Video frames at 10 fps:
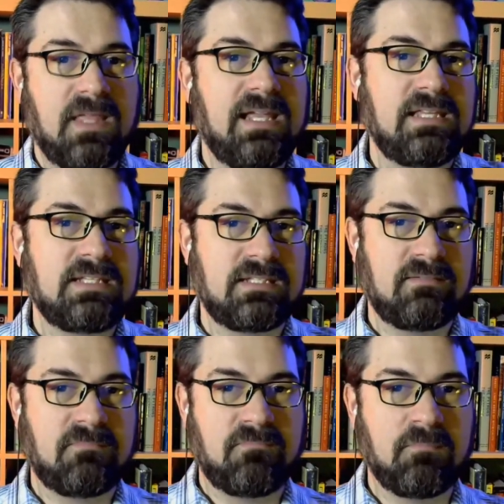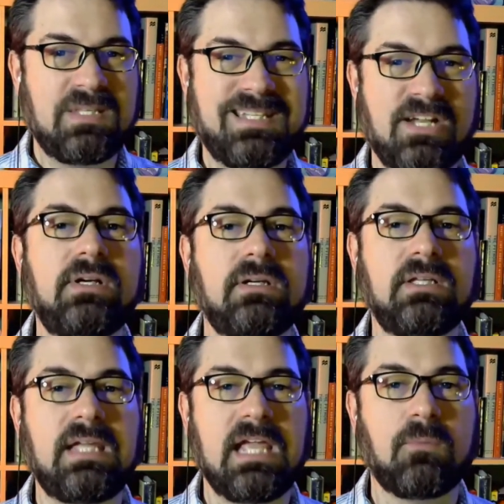is
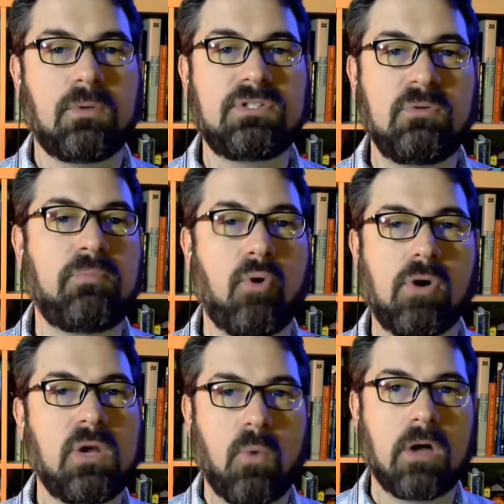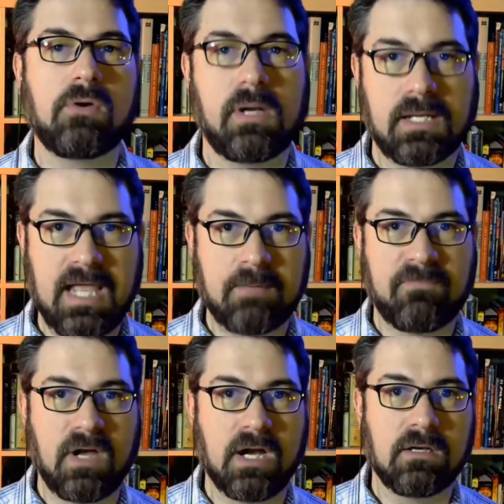materially equal to pouring water on a
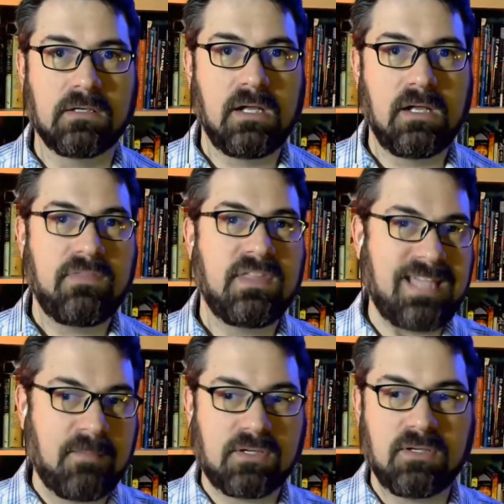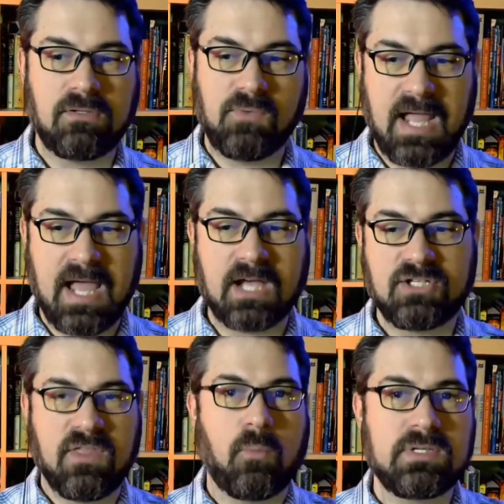campfire. The chemical
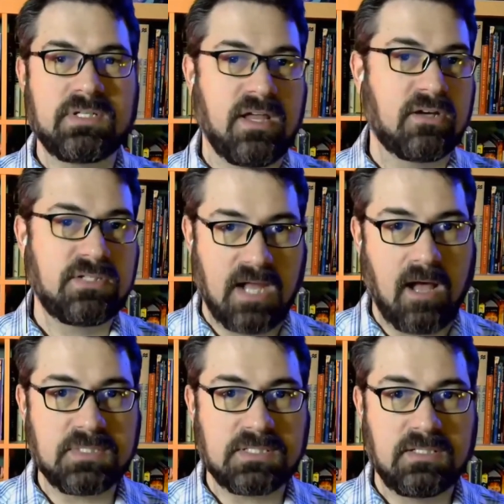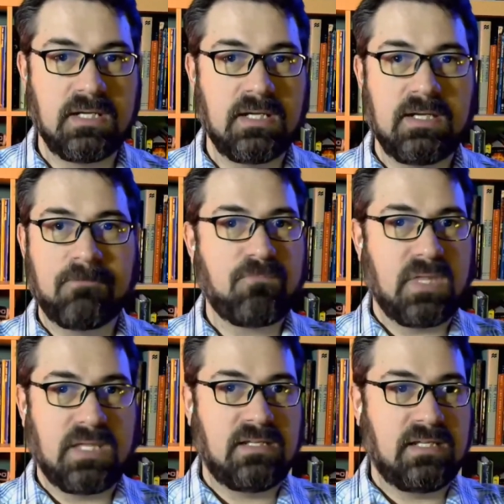reaction that was there stops.
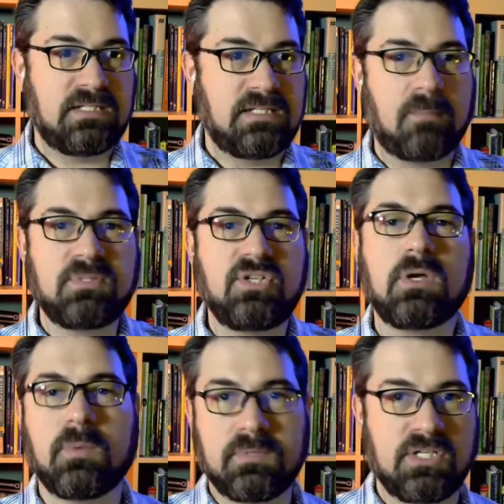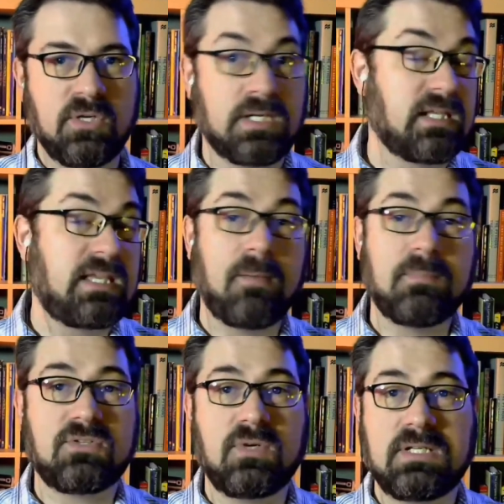It stops doing what it was doing. The
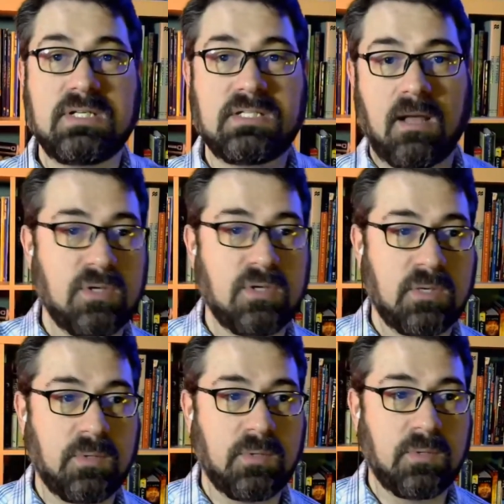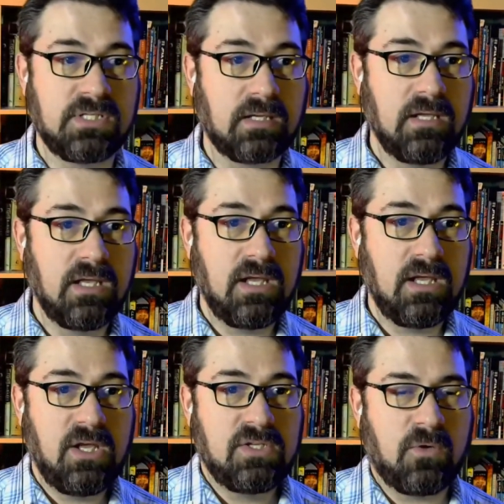chemistry stops doing what it was doing.
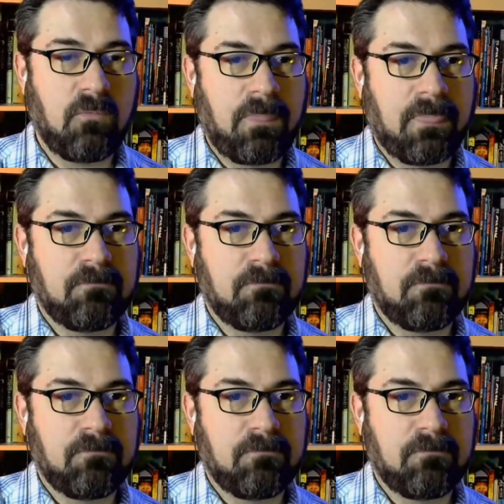So